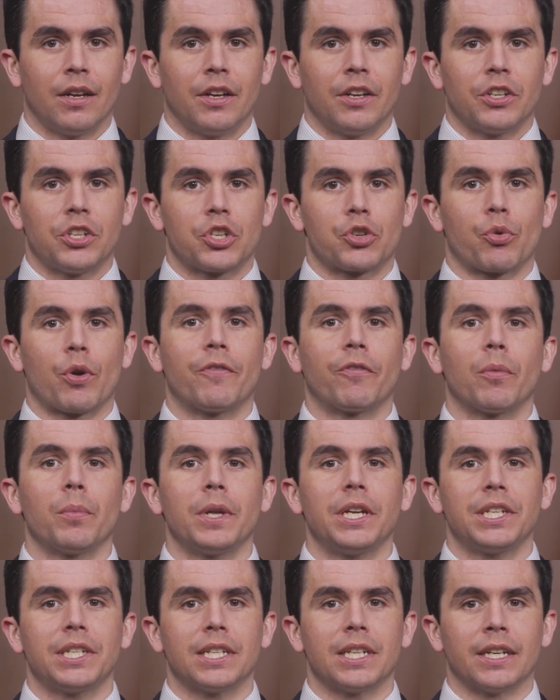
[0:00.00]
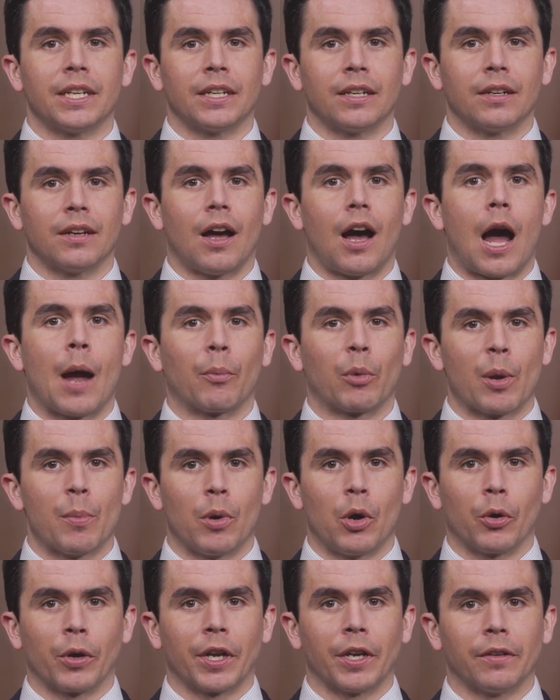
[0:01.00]
Straight from D.C., I'm Ray
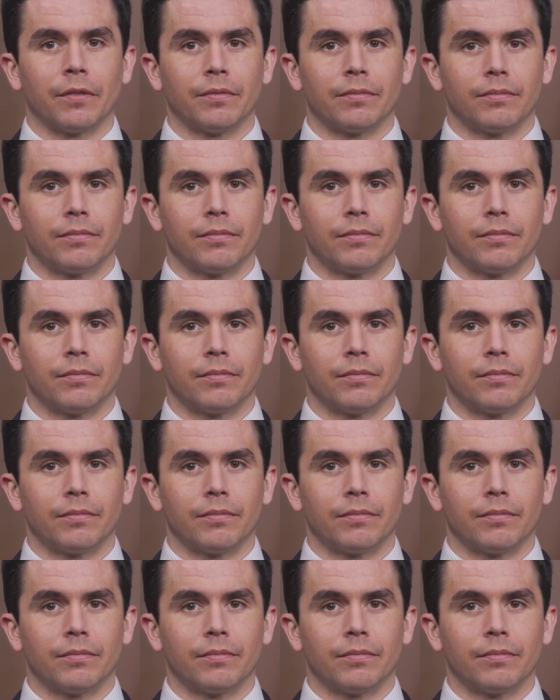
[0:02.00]
Bogan.